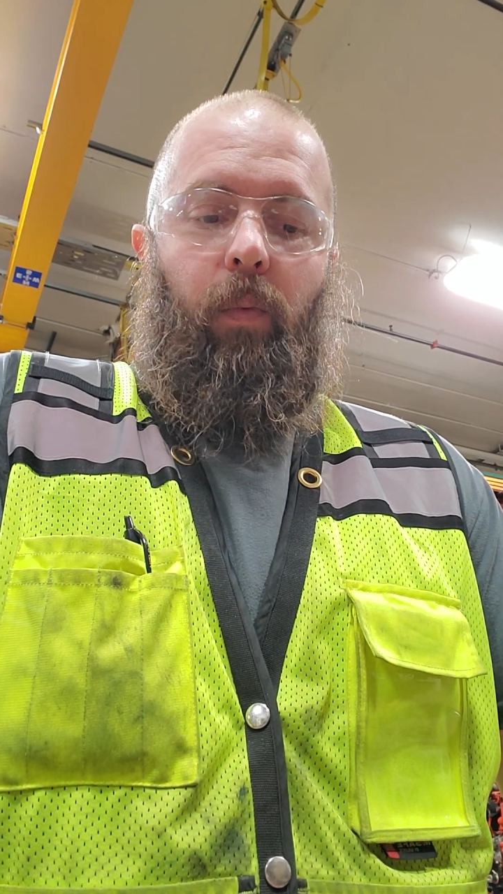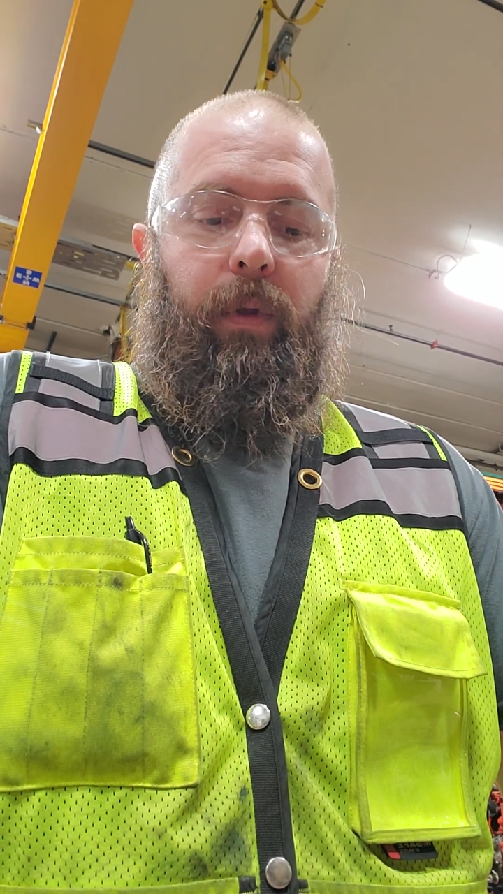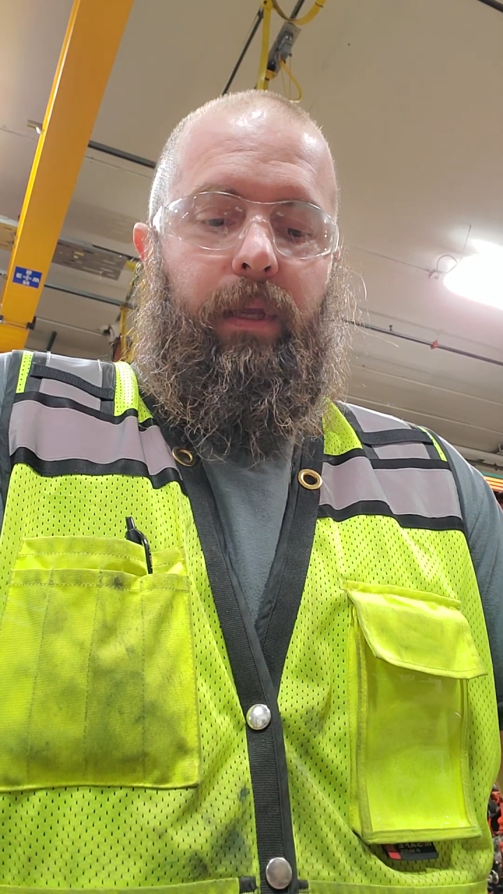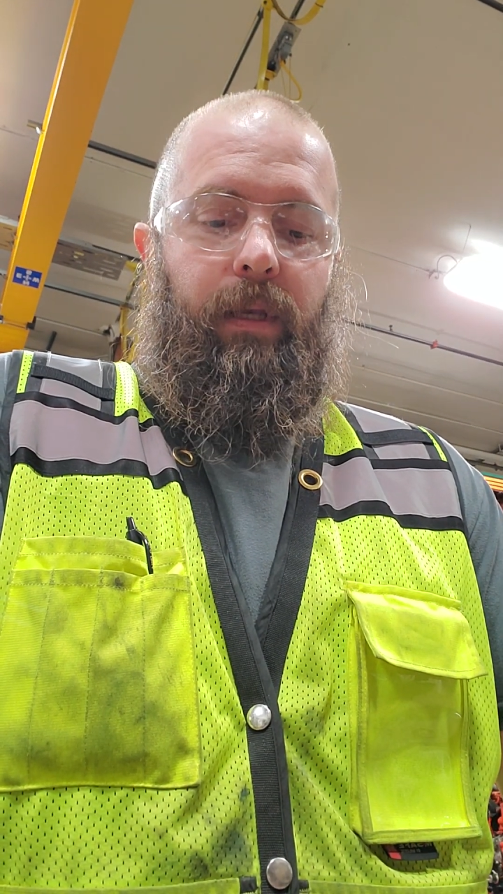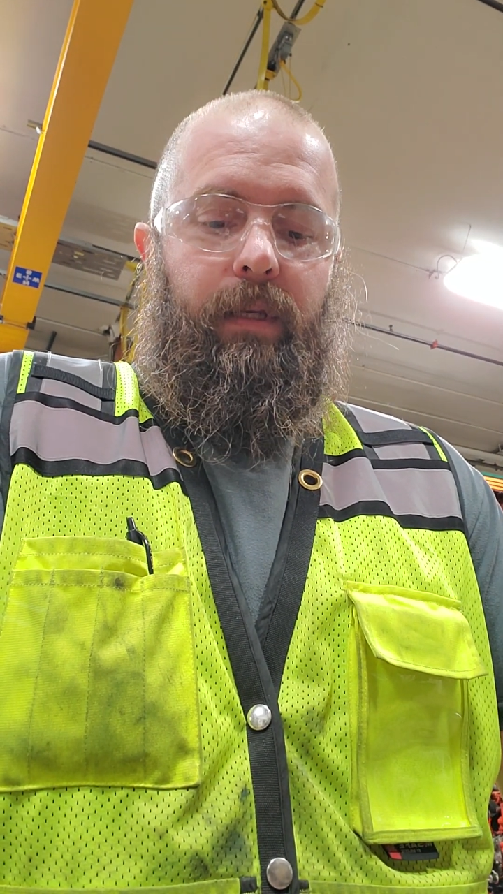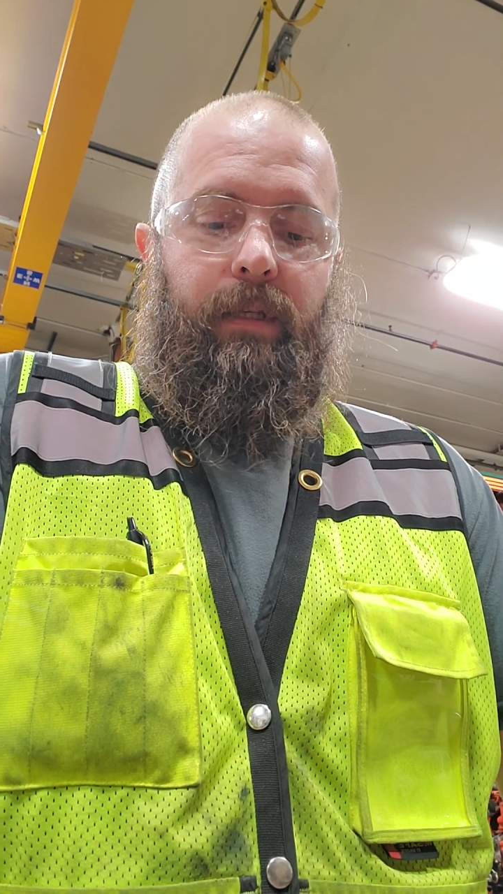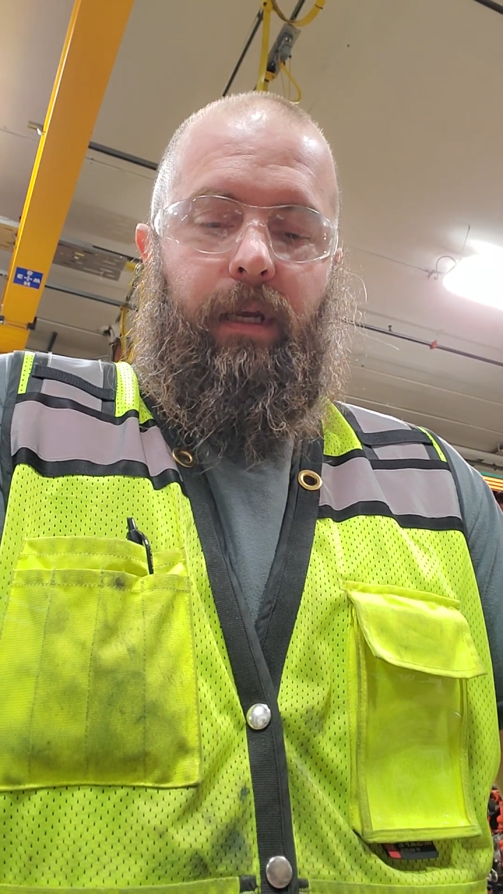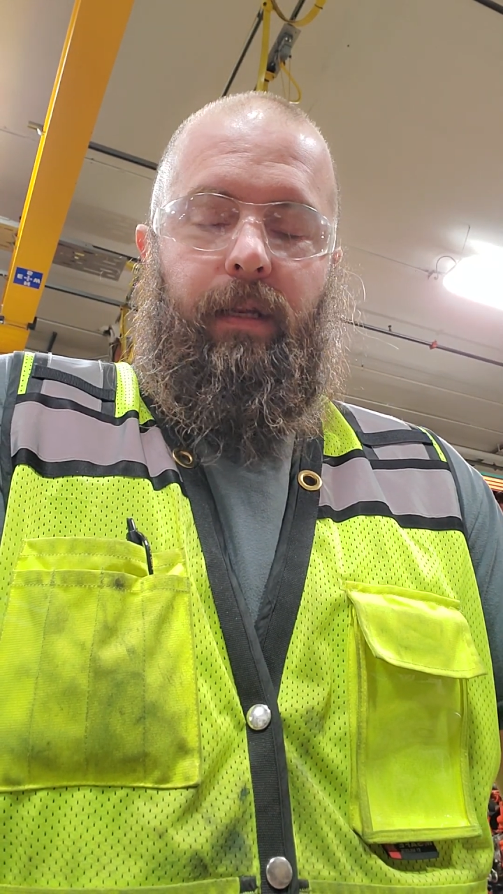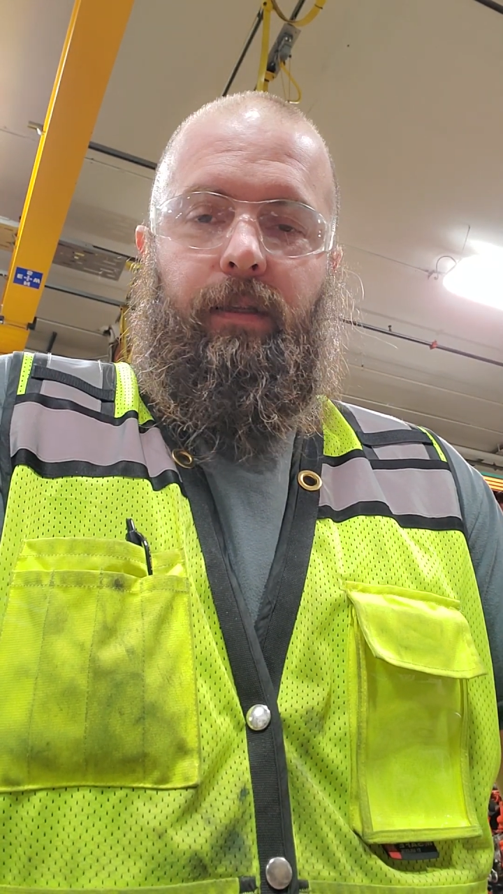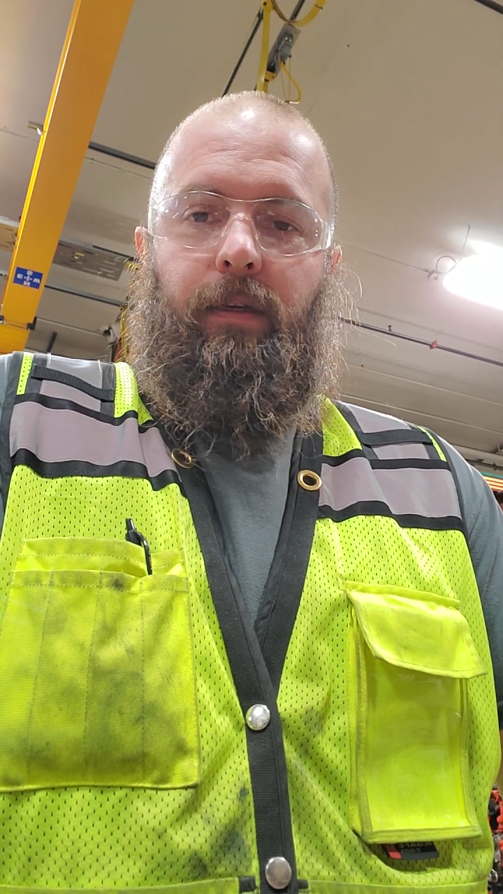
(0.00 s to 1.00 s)
We
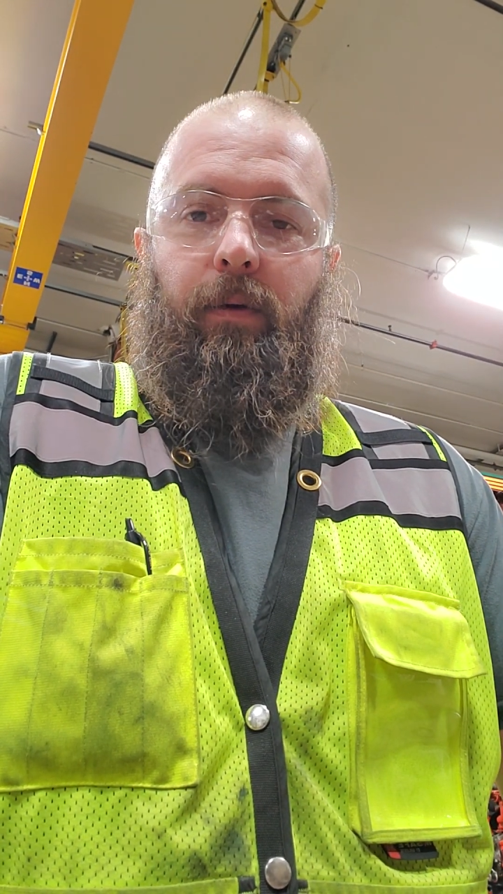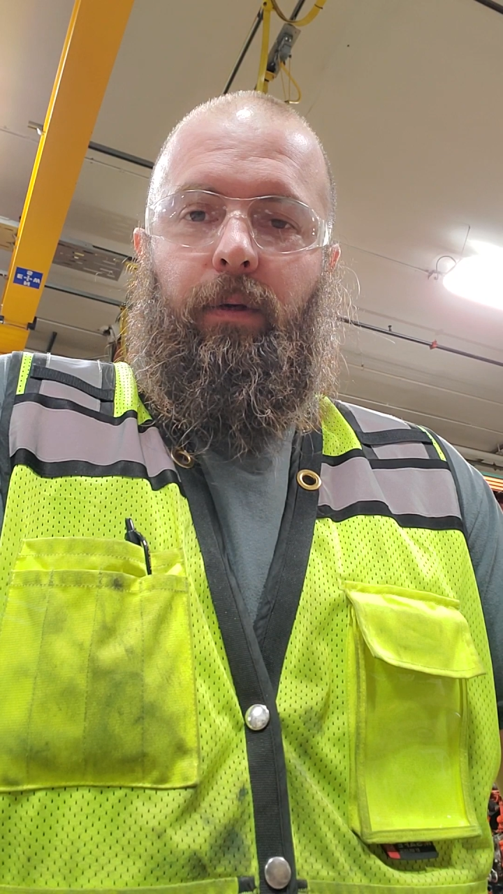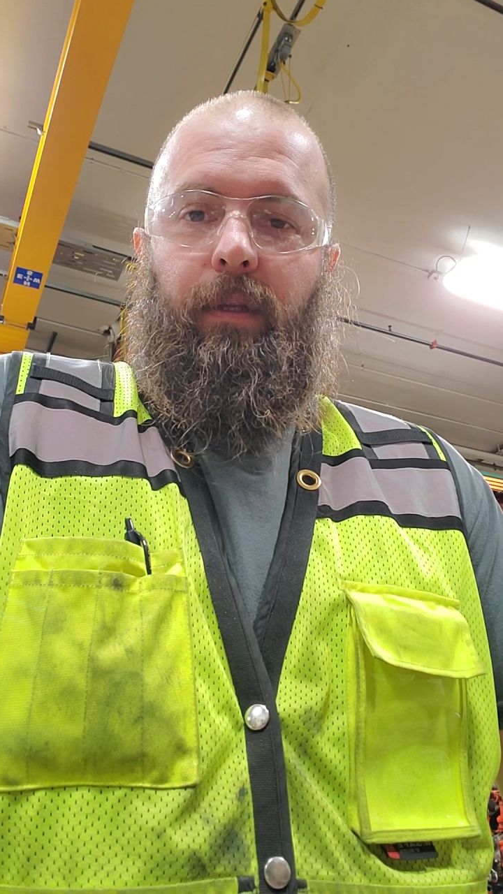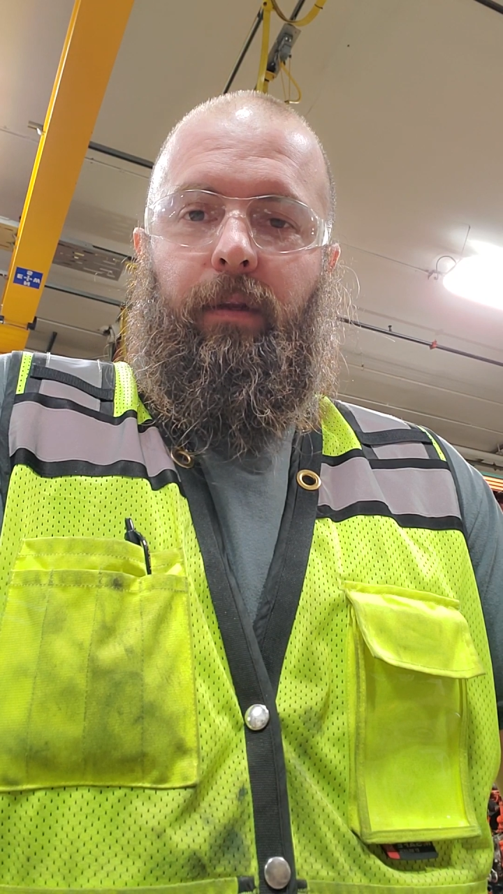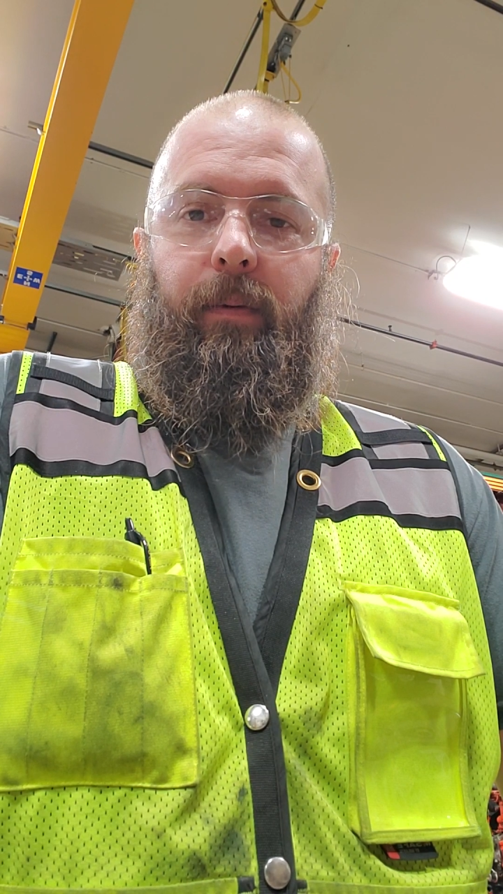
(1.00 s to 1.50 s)
decided to do a little